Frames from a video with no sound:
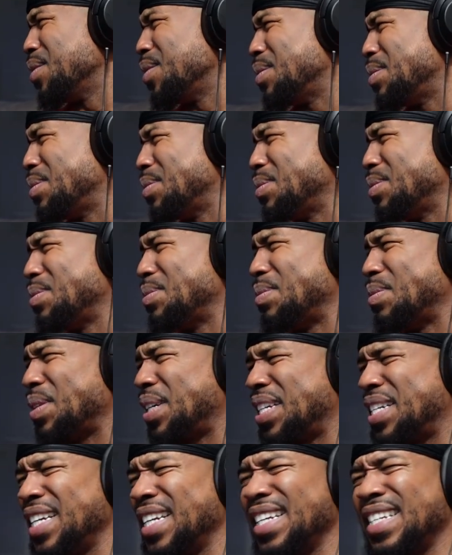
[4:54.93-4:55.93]
Oh,
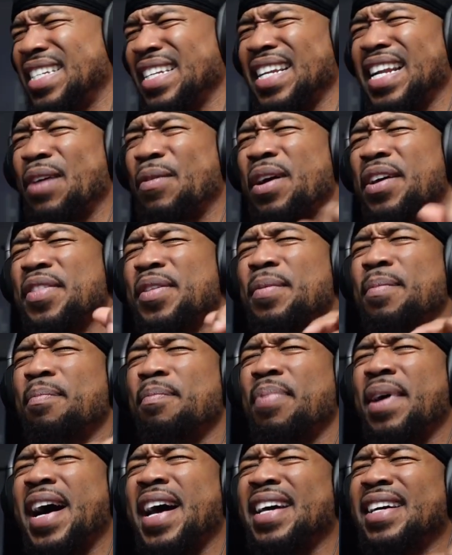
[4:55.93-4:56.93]
she said I'd rather
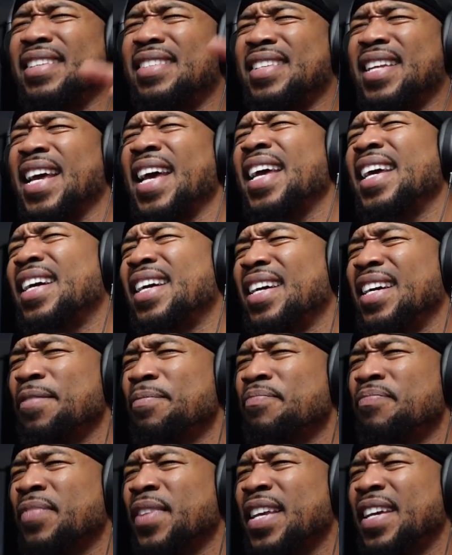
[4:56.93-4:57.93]
buy a tank
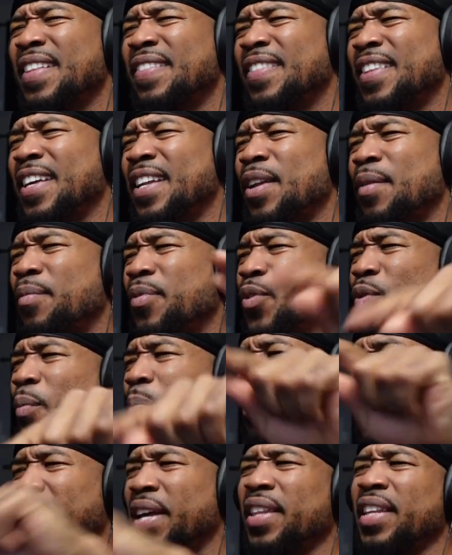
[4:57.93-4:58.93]
than a new
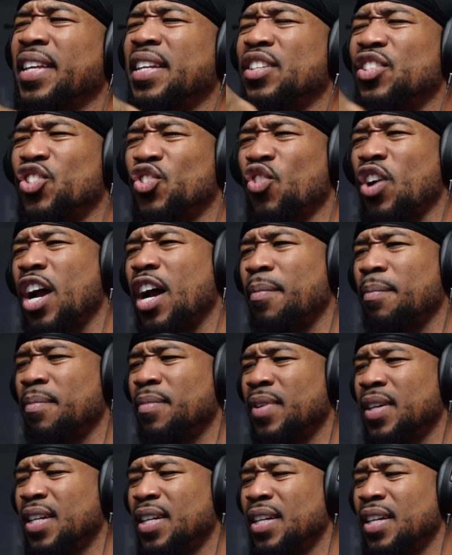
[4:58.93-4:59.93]
Bentley to
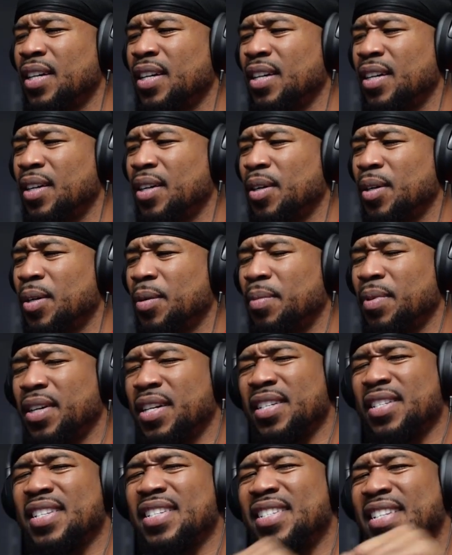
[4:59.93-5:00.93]
drop
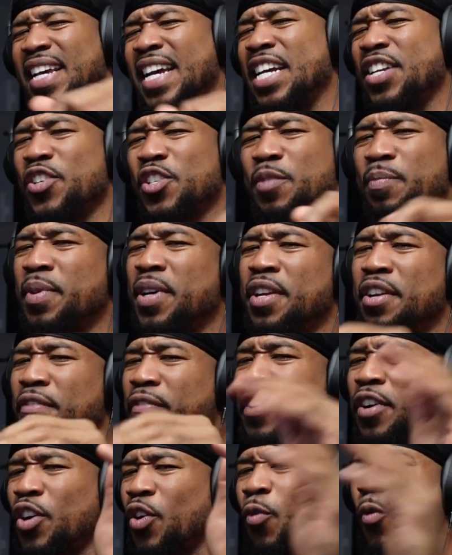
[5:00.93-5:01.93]
because it's dangerous being a
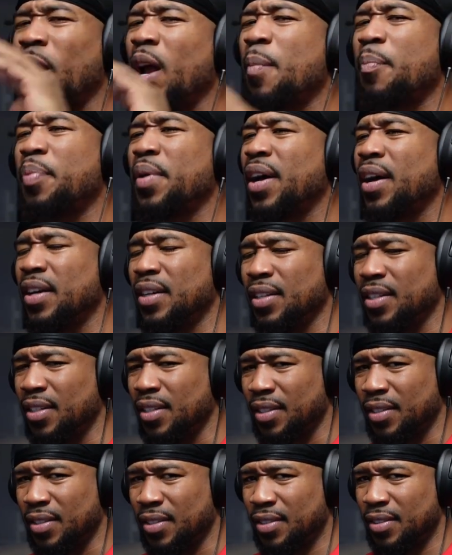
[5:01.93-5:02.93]
fucking rapper out
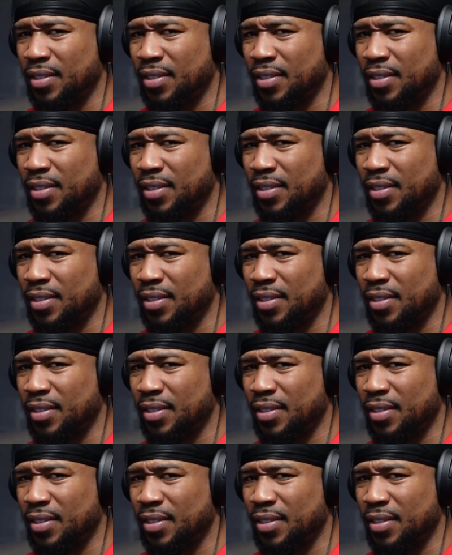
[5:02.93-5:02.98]
here.